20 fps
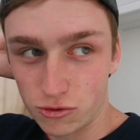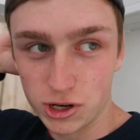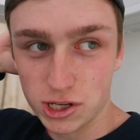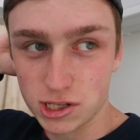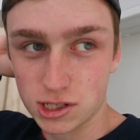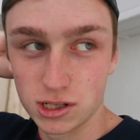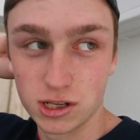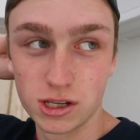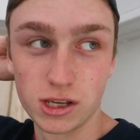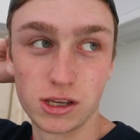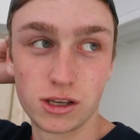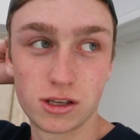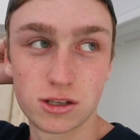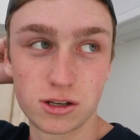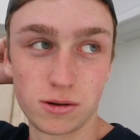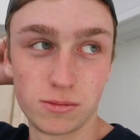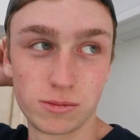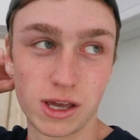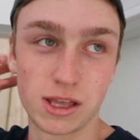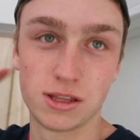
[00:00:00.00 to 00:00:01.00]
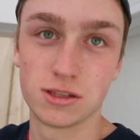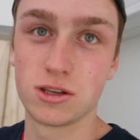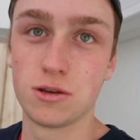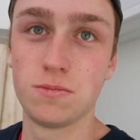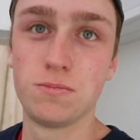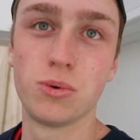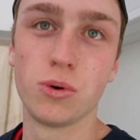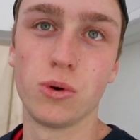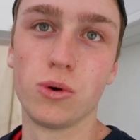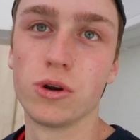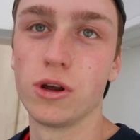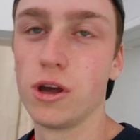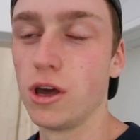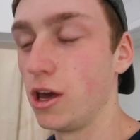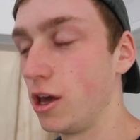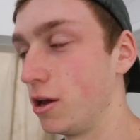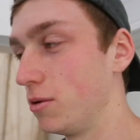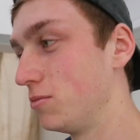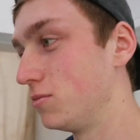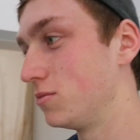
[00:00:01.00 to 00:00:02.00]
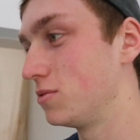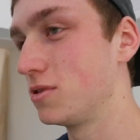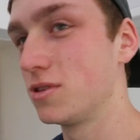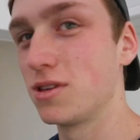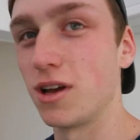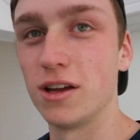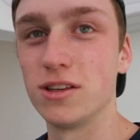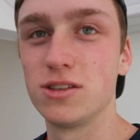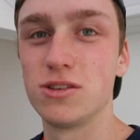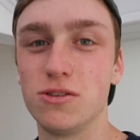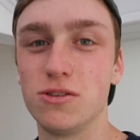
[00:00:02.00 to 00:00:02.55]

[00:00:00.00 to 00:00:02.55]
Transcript: Recently, because I'm getting so bored at home, started